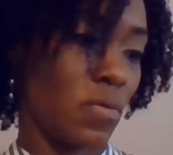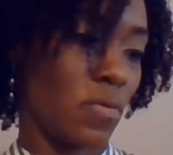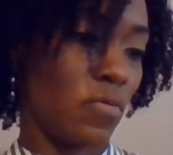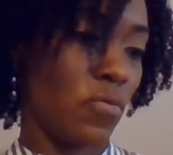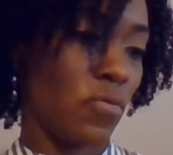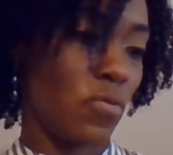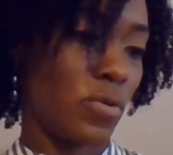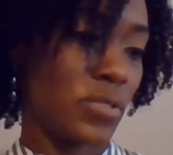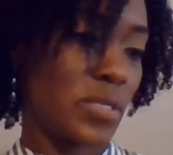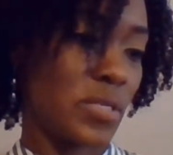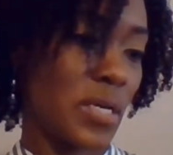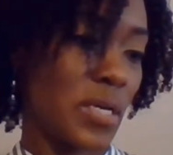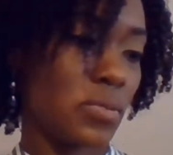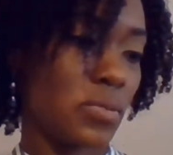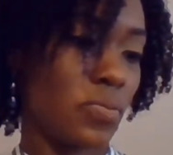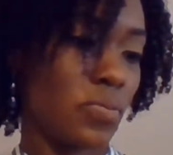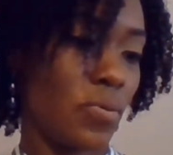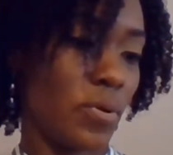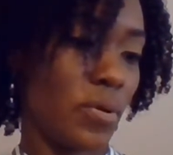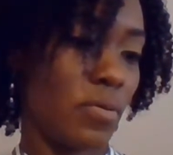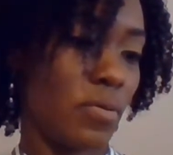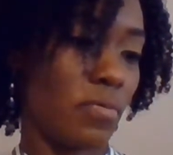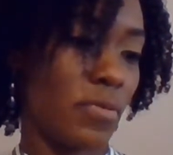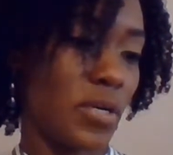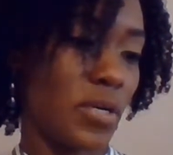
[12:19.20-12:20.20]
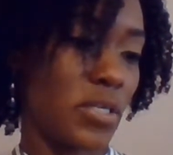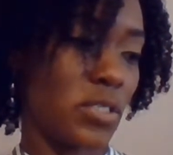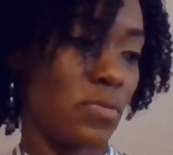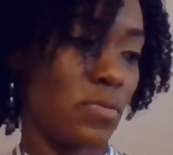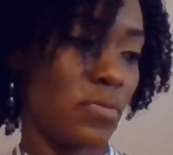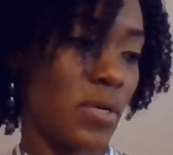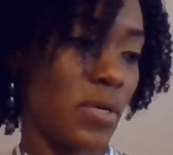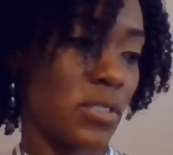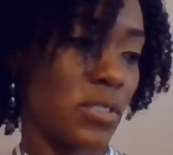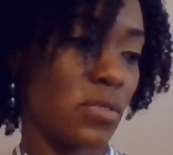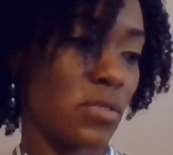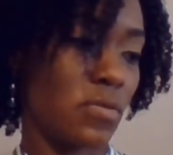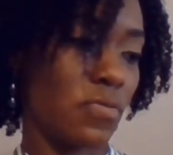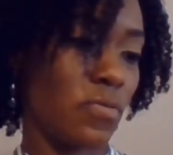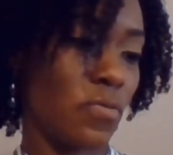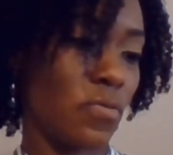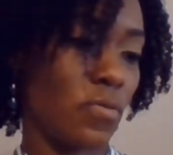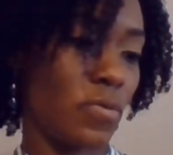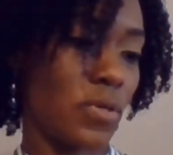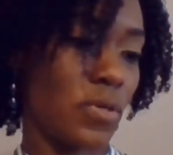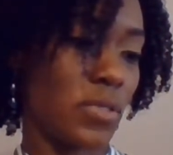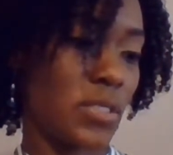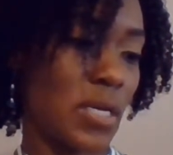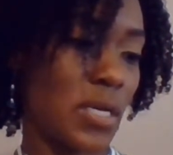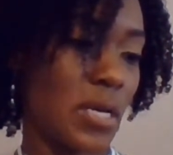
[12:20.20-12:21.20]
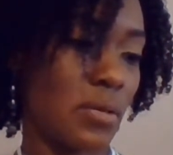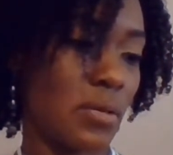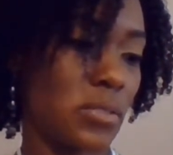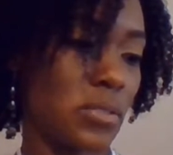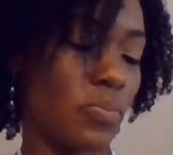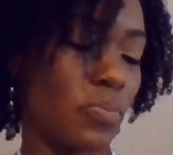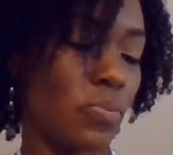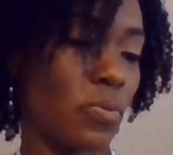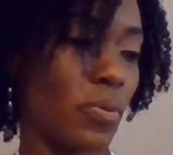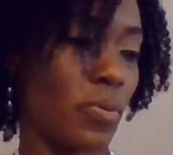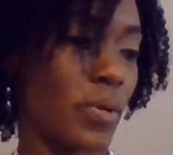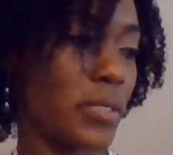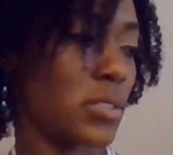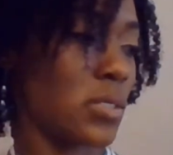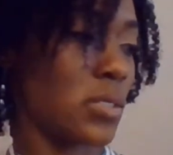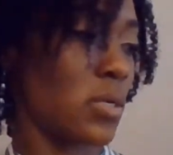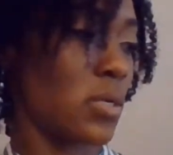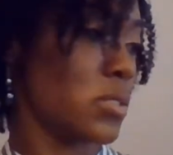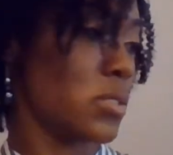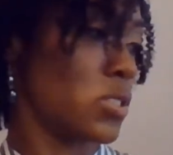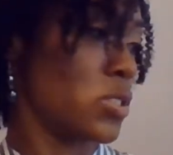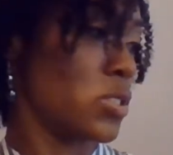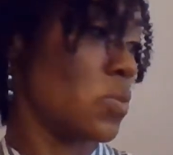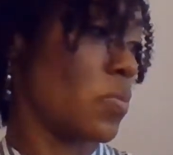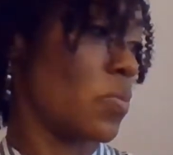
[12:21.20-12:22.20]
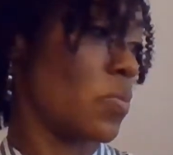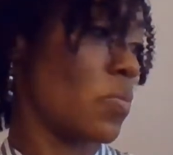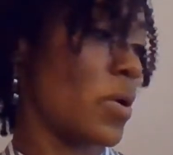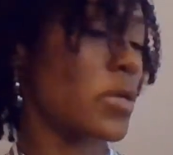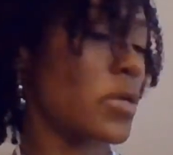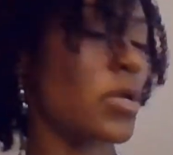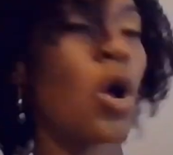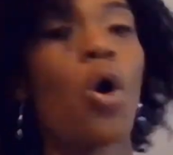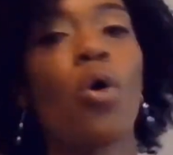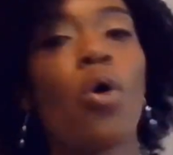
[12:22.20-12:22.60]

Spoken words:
4 times point at restaurants, 4 times points on supermarket.